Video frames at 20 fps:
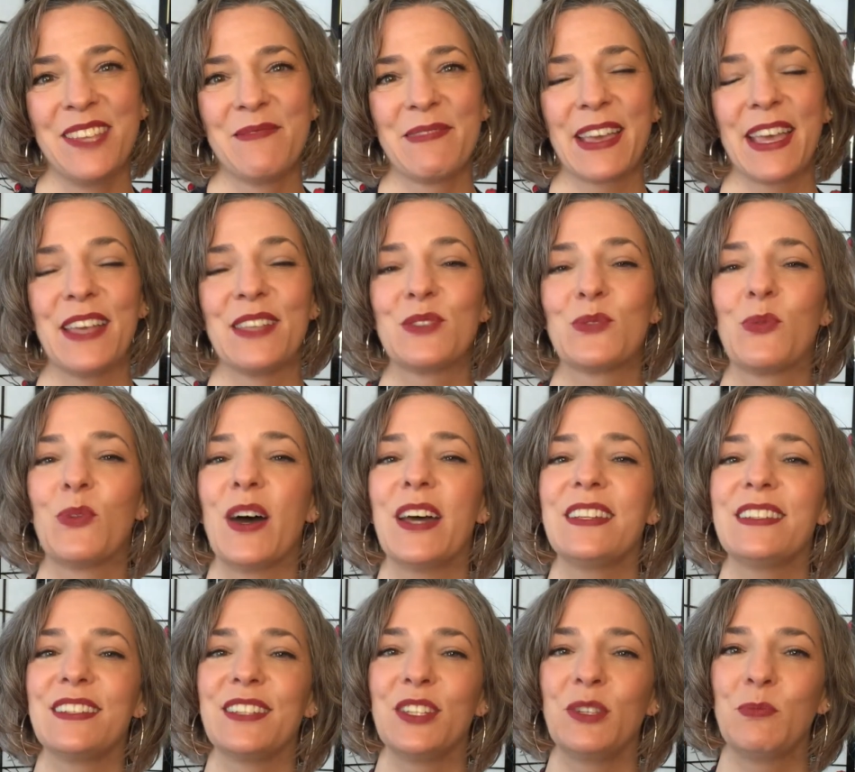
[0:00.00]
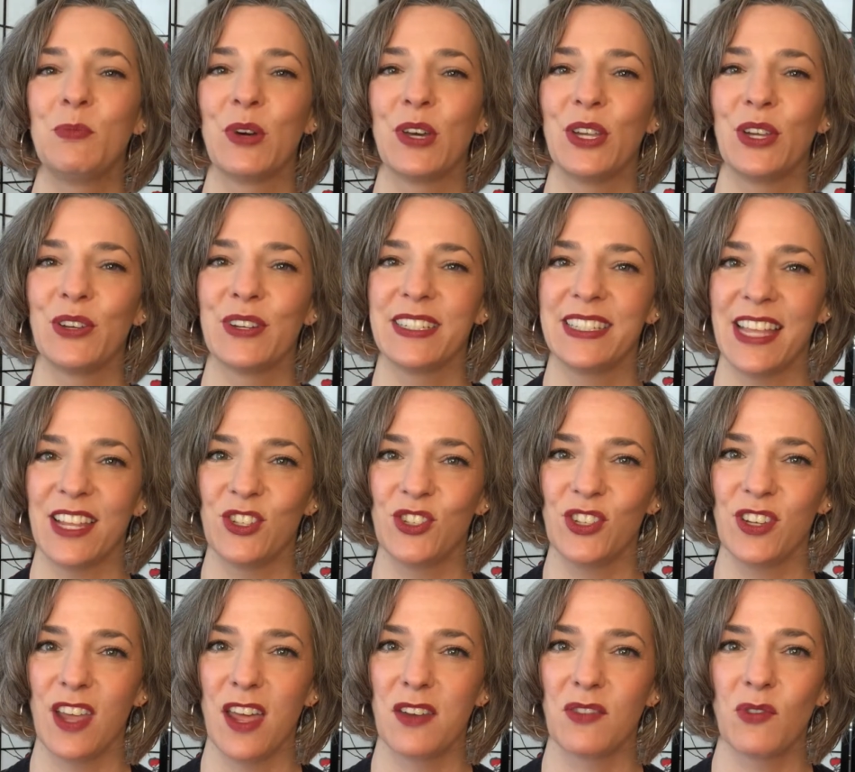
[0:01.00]
Because what you put your
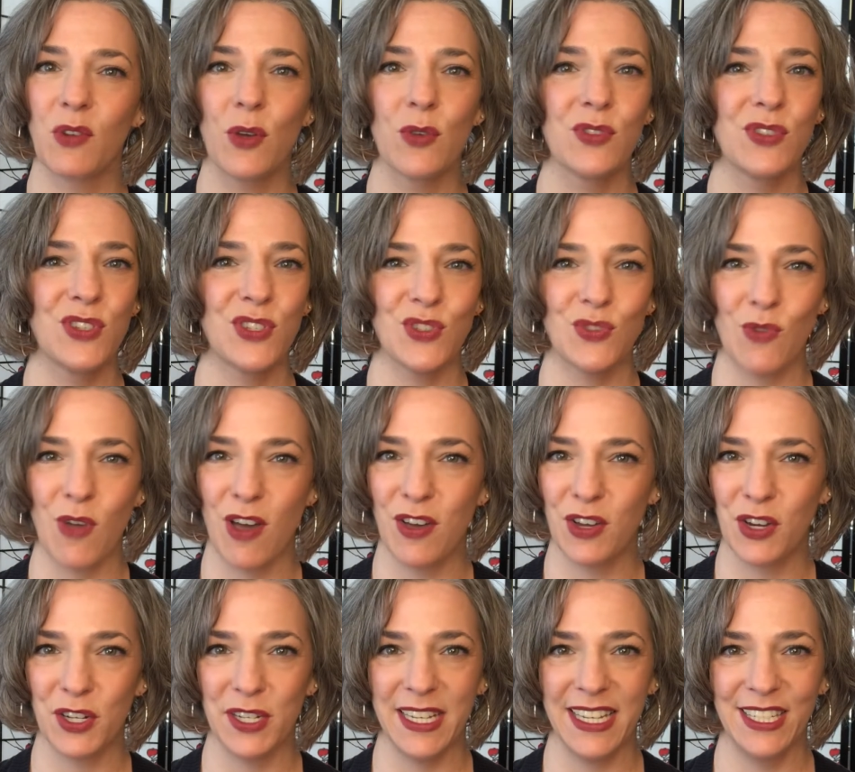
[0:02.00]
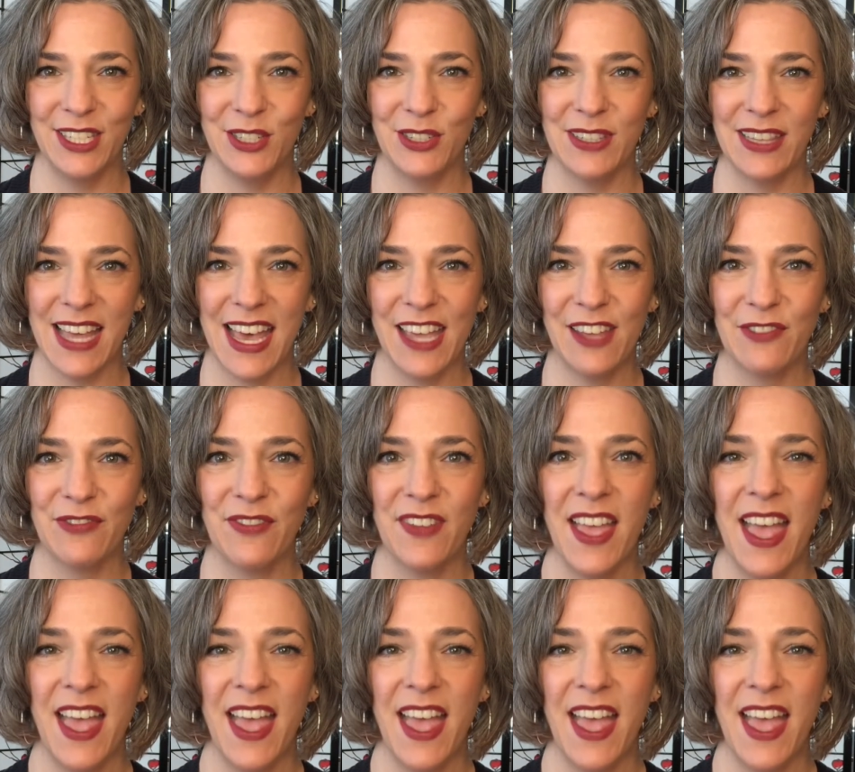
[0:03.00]
attention on grows stronger in your life.